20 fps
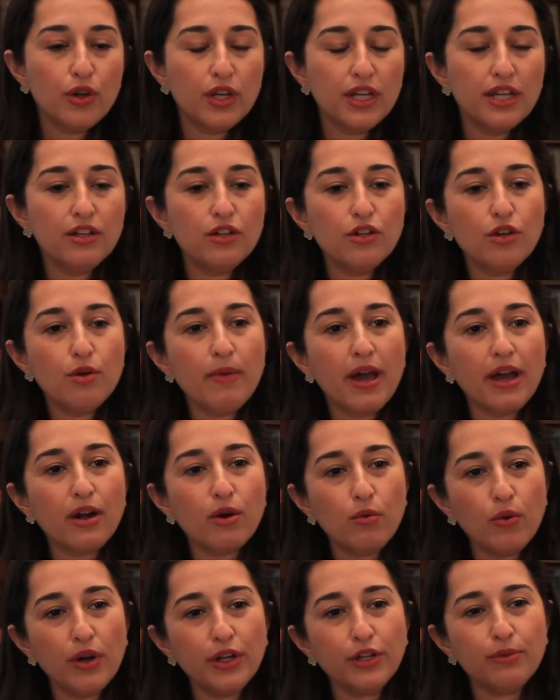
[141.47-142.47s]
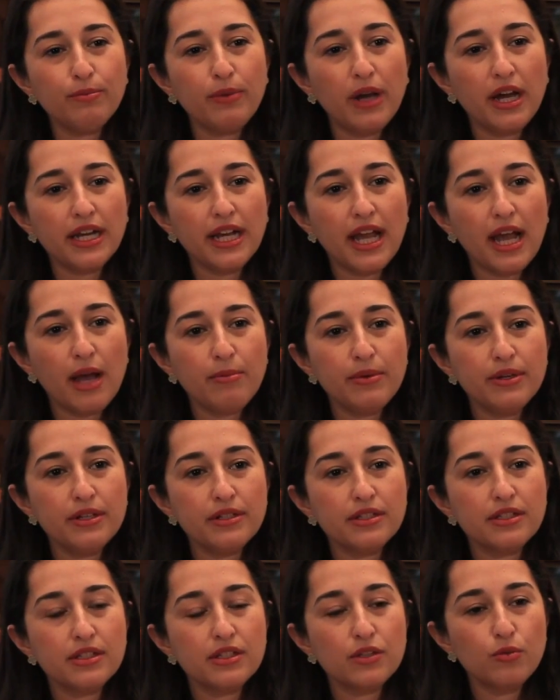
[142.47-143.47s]
no matter what your body habit
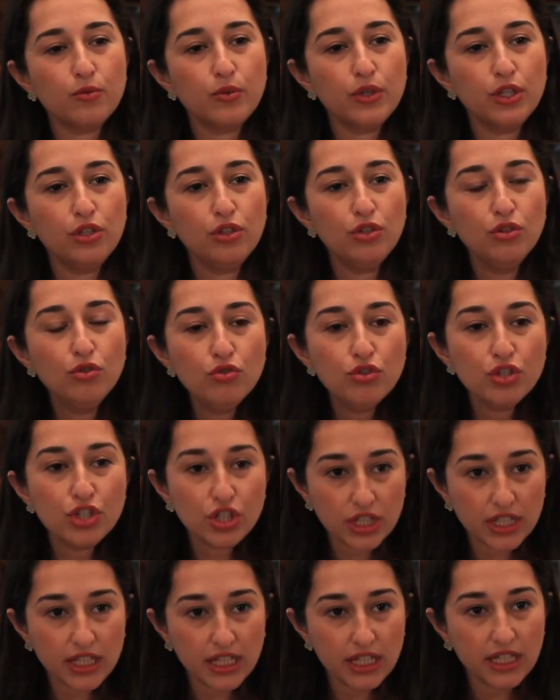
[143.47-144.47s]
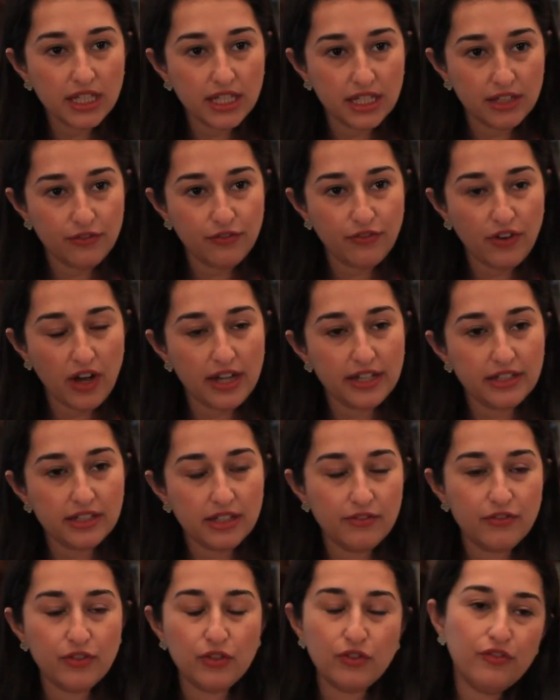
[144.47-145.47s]
is, we usually can
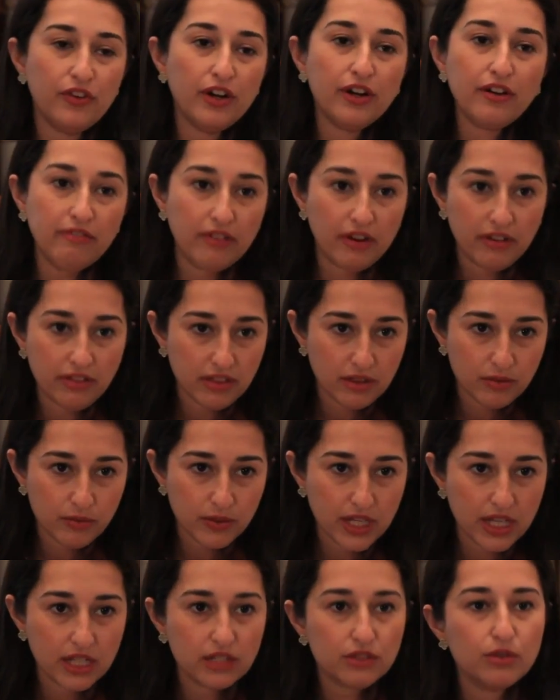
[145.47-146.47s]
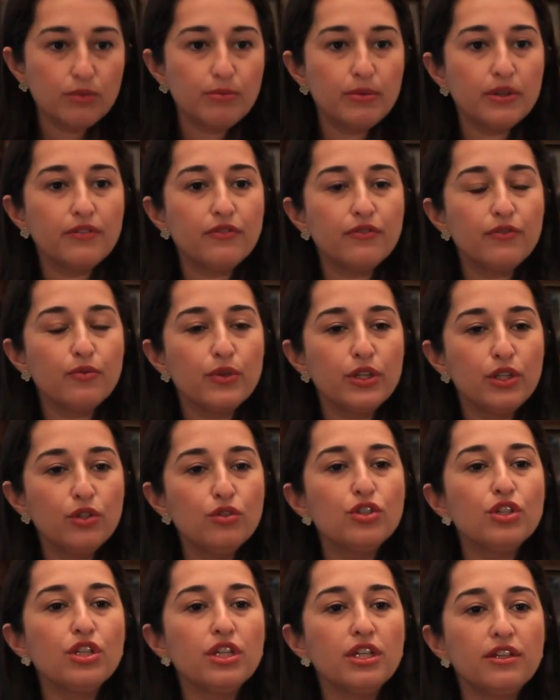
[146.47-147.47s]
find, if you're very, very thin, we can't do it, but if we
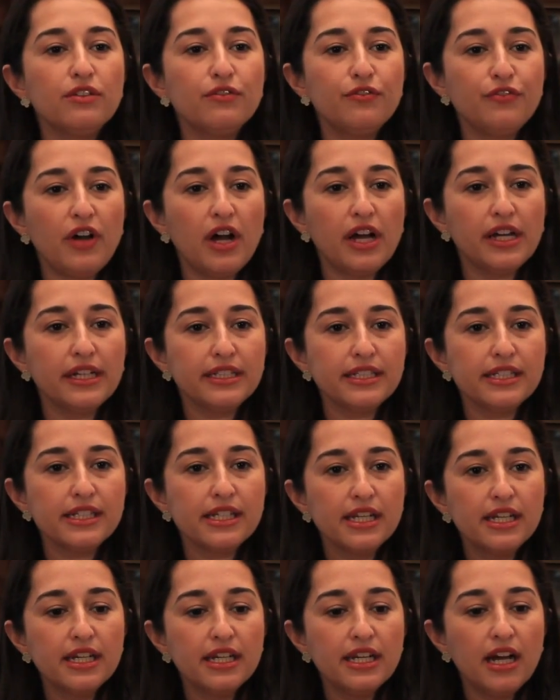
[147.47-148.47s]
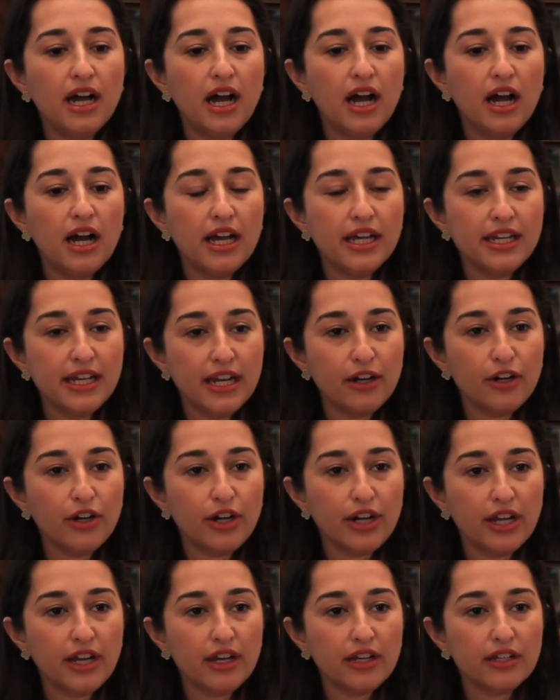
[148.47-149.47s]
usually can find an
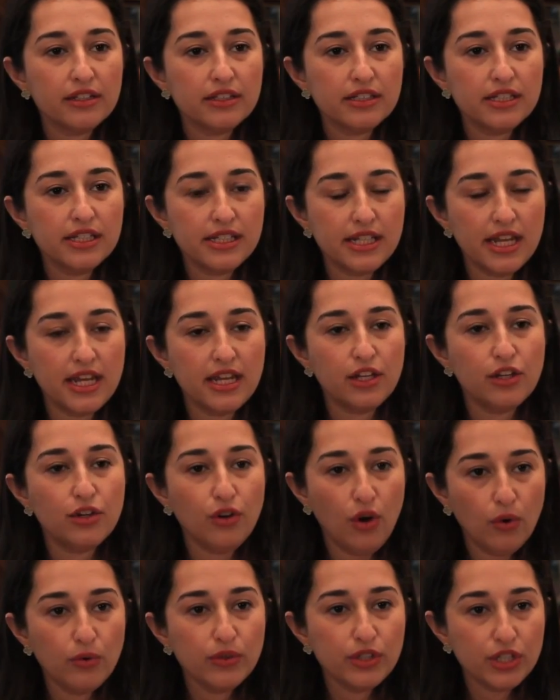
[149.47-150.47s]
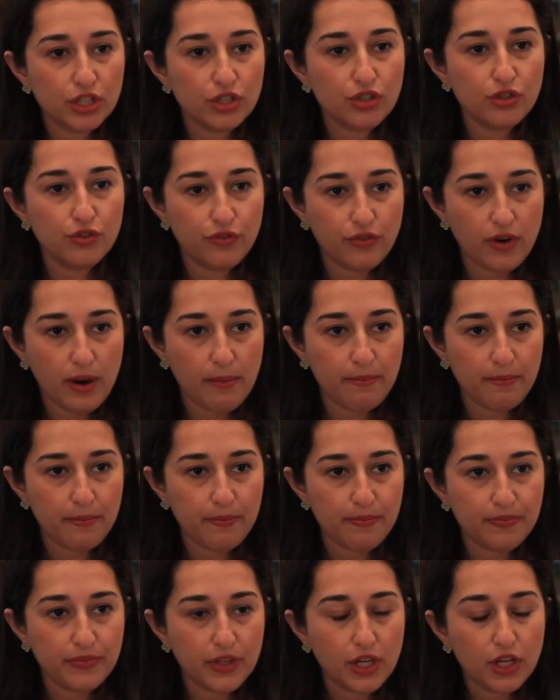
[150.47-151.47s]
area to take your own tissue from.
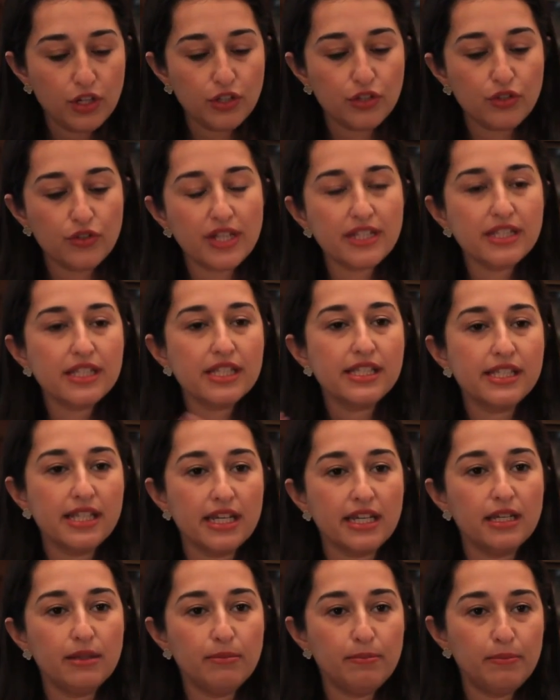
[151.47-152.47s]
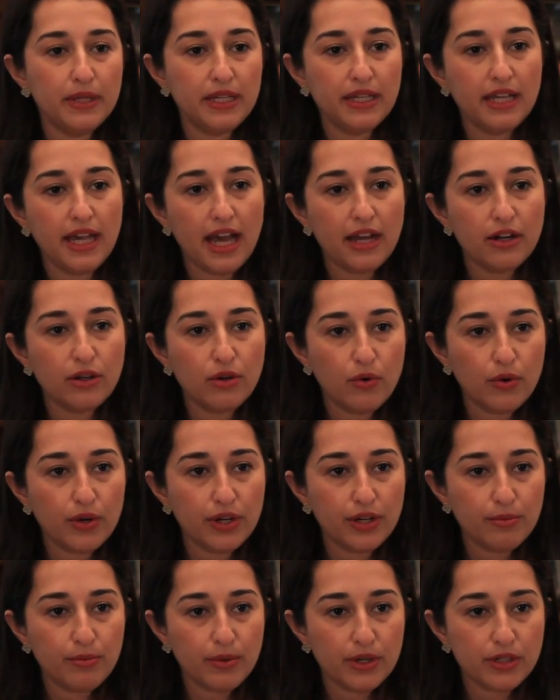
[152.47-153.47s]
So that's the second big
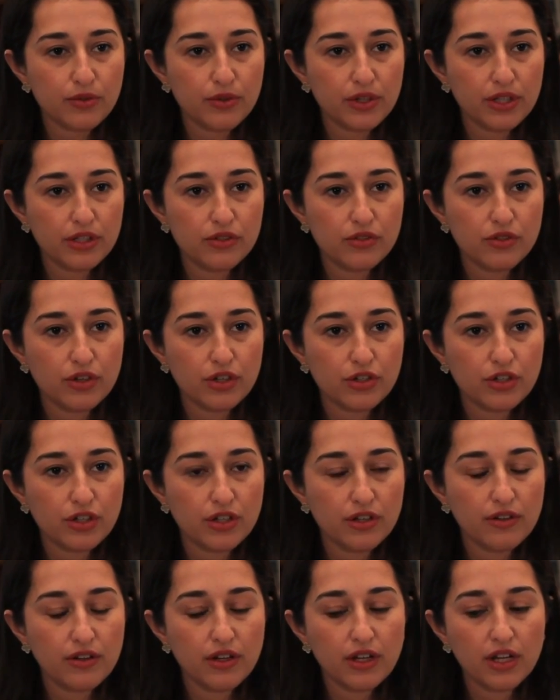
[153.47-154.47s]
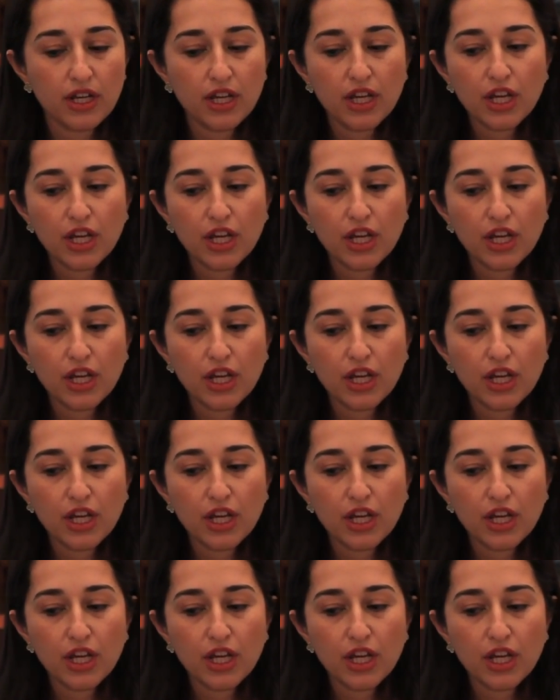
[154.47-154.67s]
category of breast reconstruction.